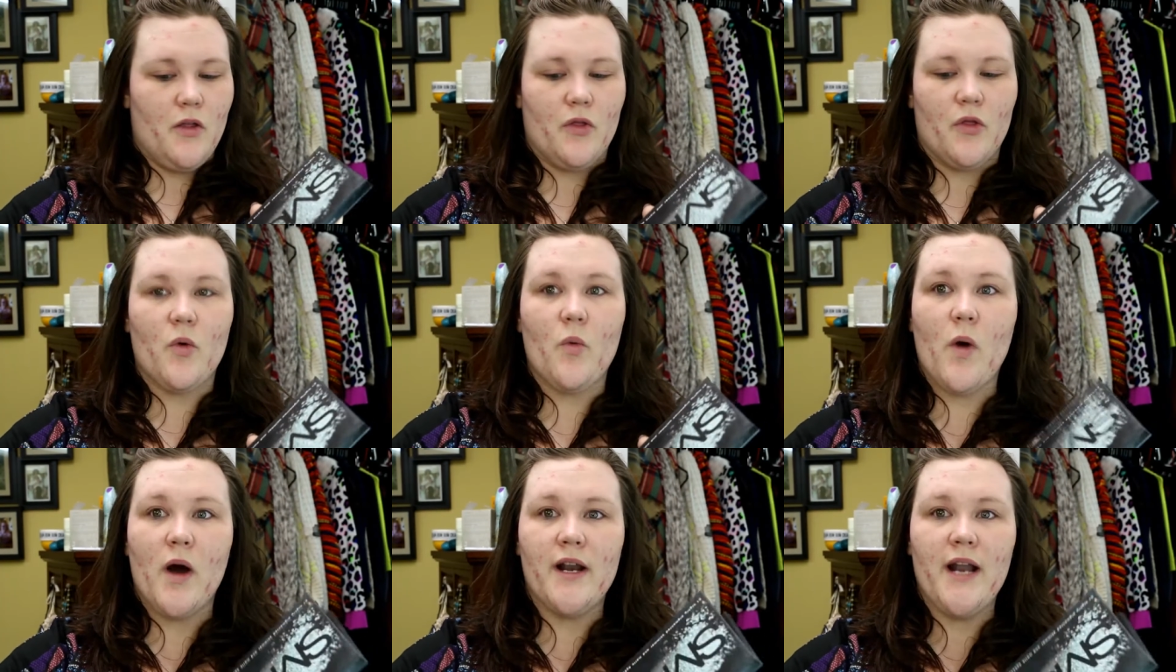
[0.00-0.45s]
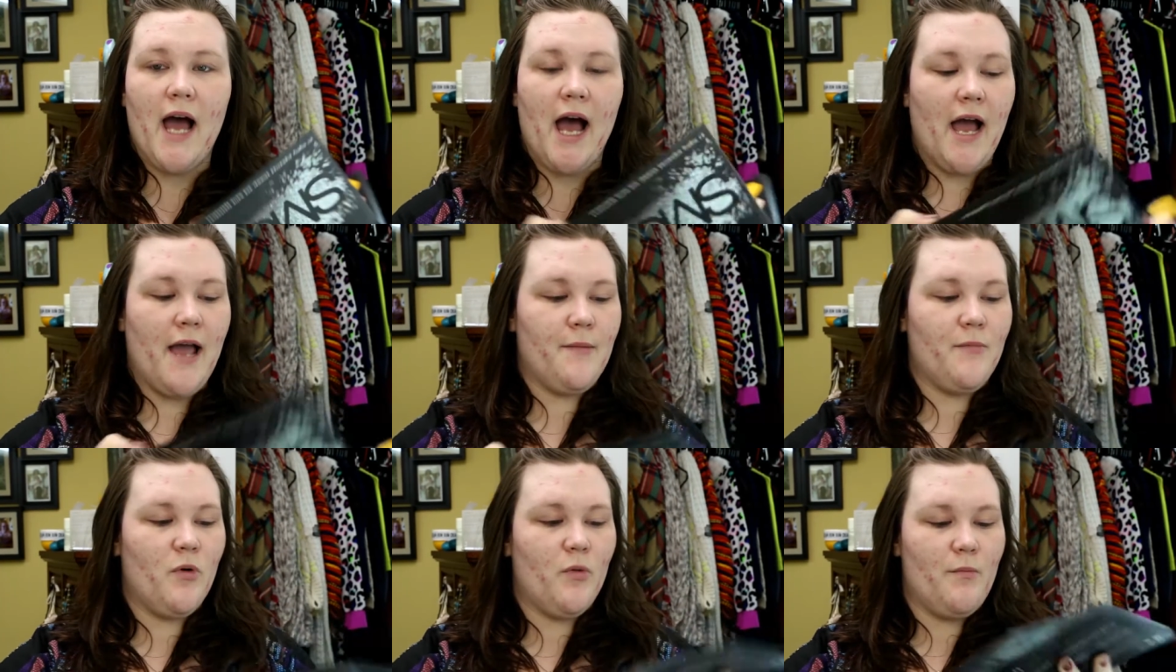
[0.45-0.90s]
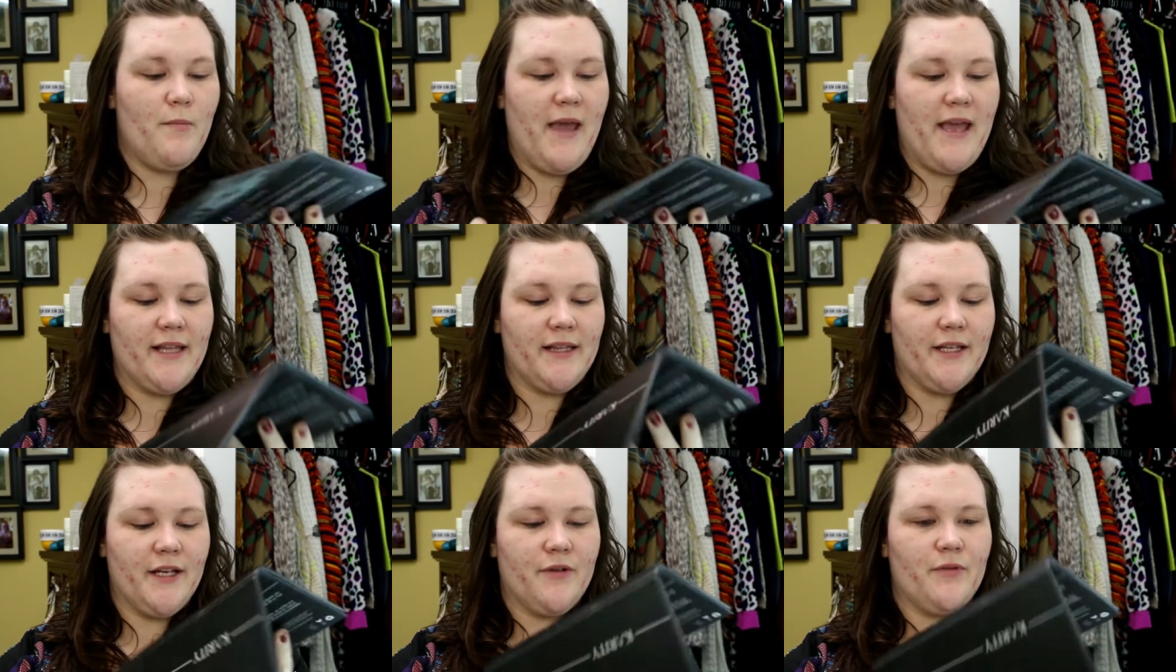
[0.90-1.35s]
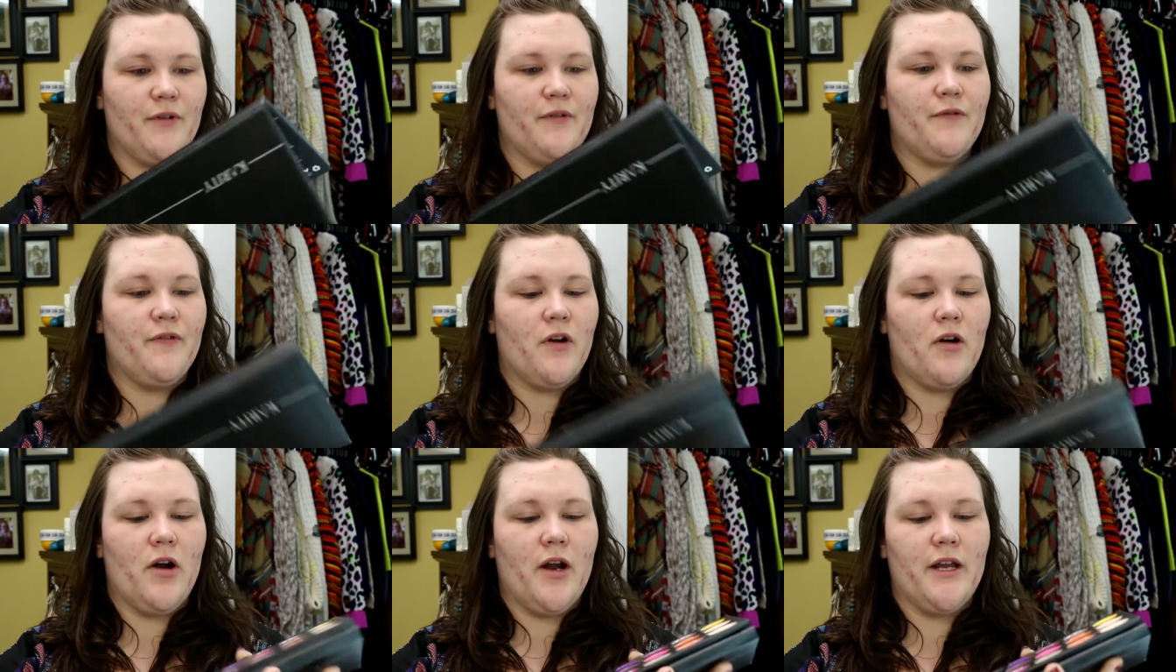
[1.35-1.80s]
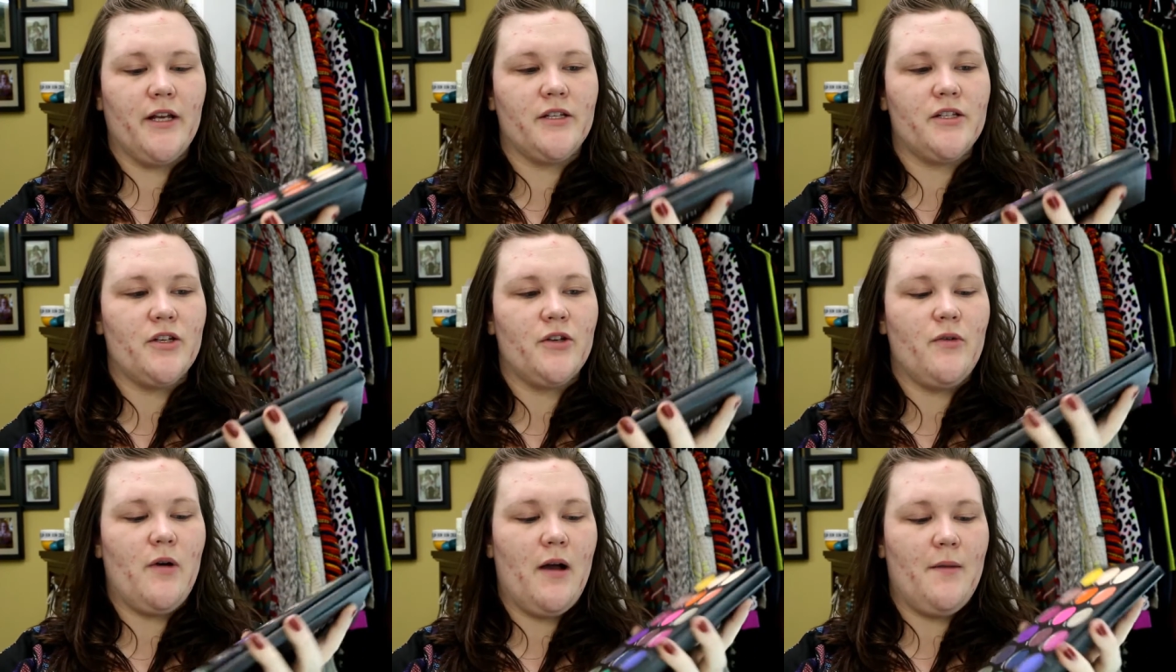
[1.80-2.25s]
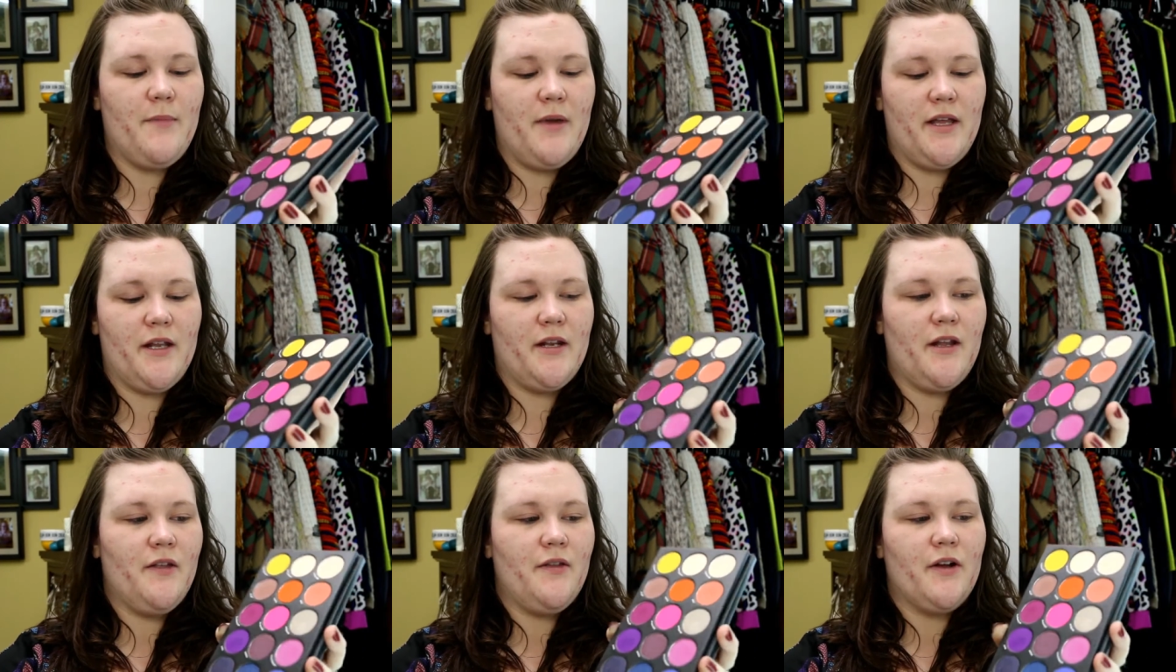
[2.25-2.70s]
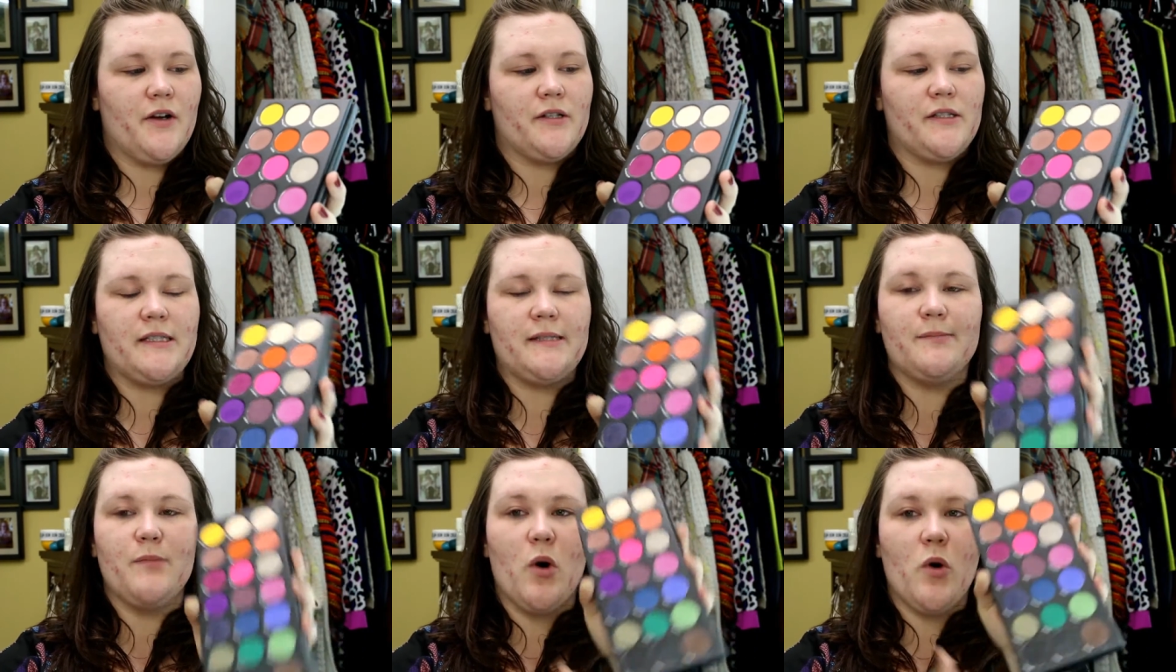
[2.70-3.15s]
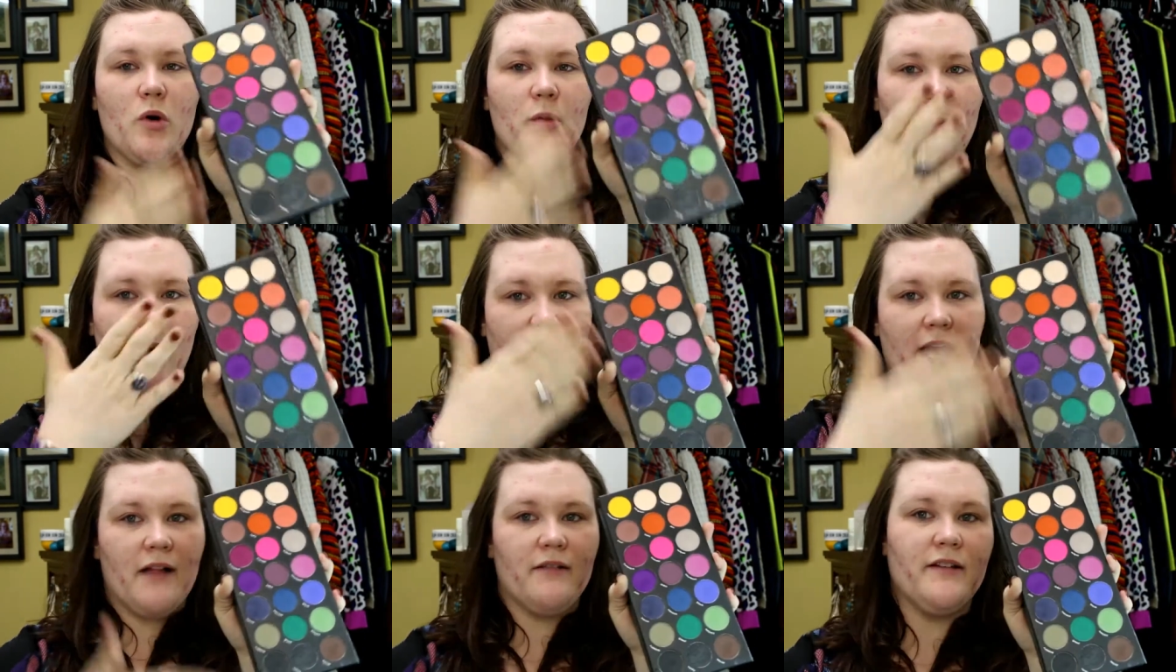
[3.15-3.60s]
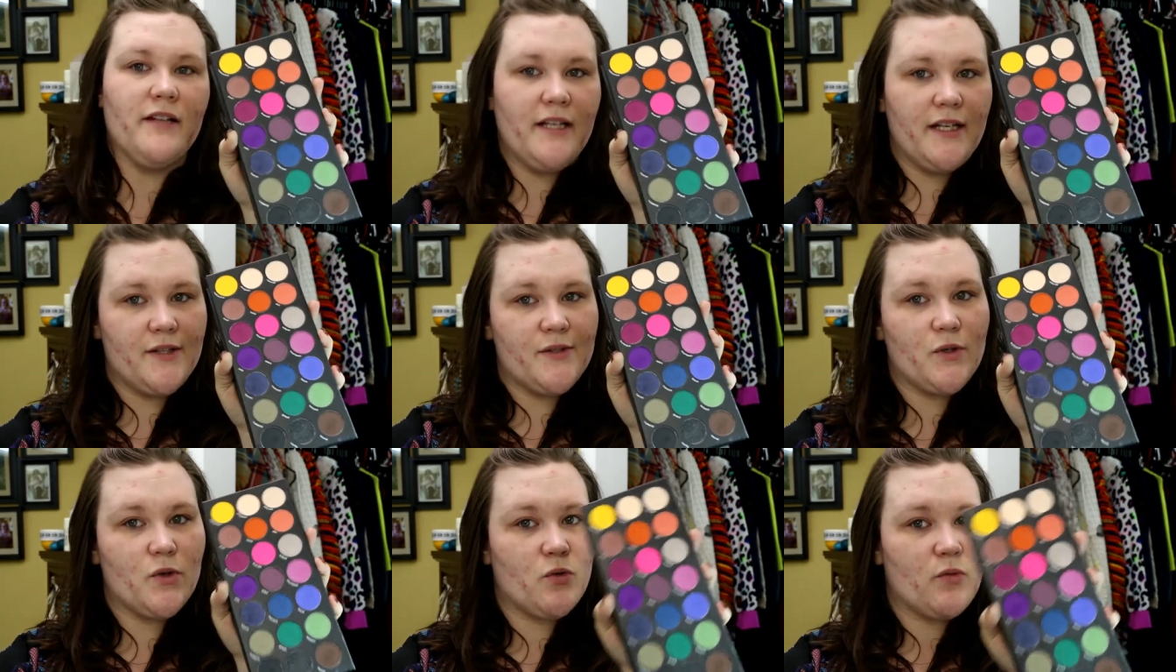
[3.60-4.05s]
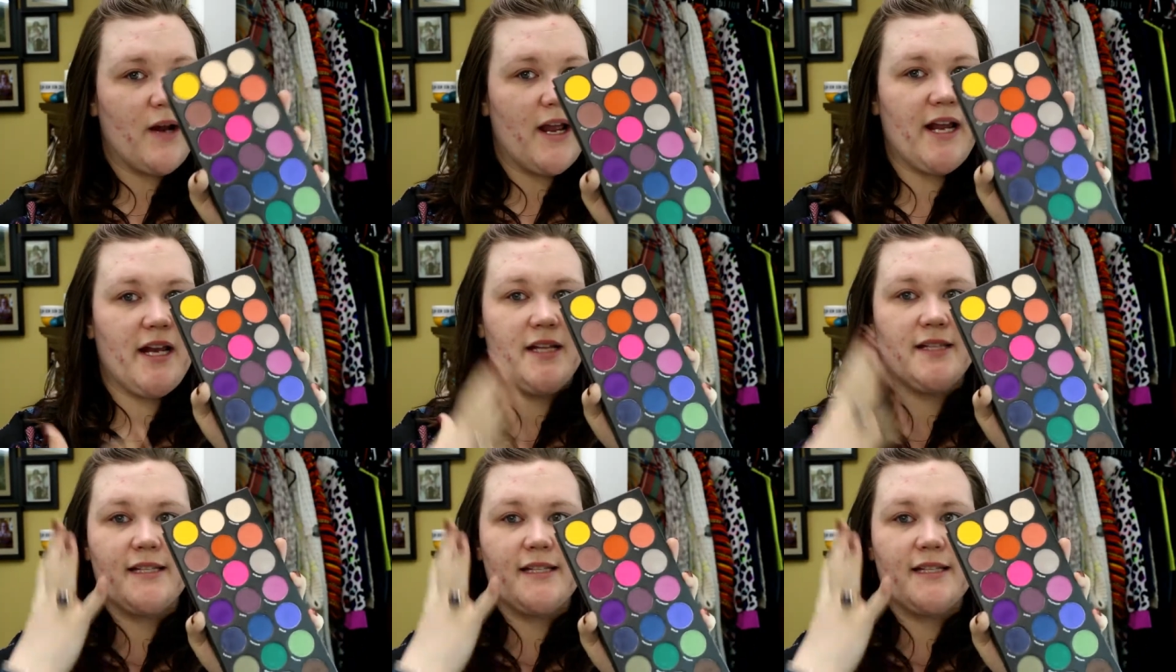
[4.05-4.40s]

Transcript: The one I'm mainly referring to, I mean, their Smoke palette is great.